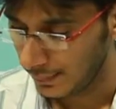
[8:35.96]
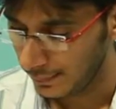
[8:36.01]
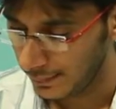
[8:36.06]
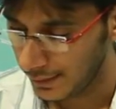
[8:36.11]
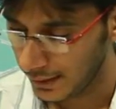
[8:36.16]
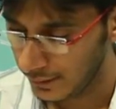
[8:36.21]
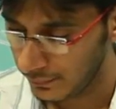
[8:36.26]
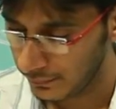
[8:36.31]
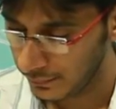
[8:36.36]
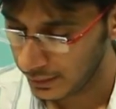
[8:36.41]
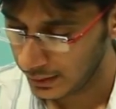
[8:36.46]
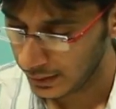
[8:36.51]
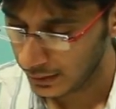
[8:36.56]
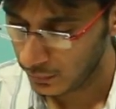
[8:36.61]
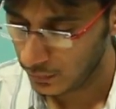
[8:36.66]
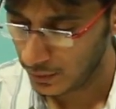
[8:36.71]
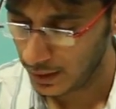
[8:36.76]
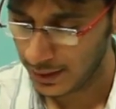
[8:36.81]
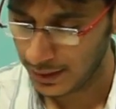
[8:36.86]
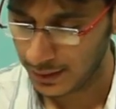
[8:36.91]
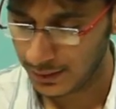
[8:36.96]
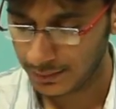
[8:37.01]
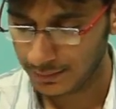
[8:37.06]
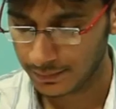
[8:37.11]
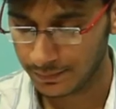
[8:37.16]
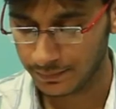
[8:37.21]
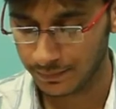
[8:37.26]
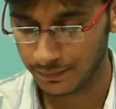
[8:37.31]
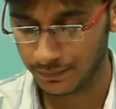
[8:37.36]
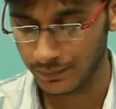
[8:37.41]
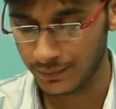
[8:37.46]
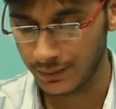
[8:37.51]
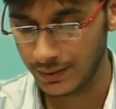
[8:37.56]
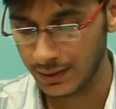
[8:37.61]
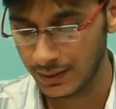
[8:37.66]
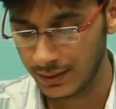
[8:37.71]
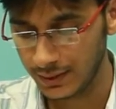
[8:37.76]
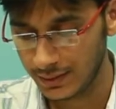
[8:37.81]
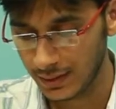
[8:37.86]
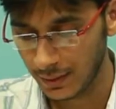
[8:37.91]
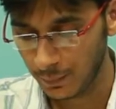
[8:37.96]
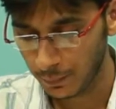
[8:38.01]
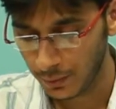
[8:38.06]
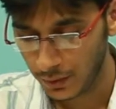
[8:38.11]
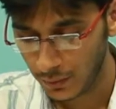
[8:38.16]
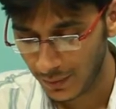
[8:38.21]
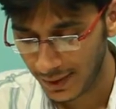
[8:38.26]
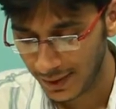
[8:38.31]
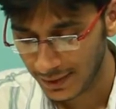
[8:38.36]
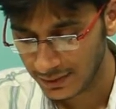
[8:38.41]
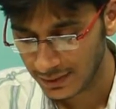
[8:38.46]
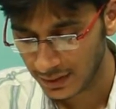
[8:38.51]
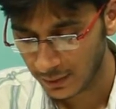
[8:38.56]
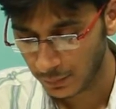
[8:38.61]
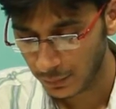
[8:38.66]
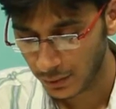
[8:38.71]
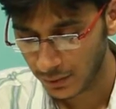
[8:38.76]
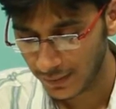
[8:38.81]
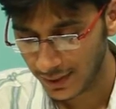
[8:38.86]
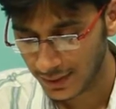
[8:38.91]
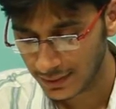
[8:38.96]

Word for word: Then we require these jumper wires jumper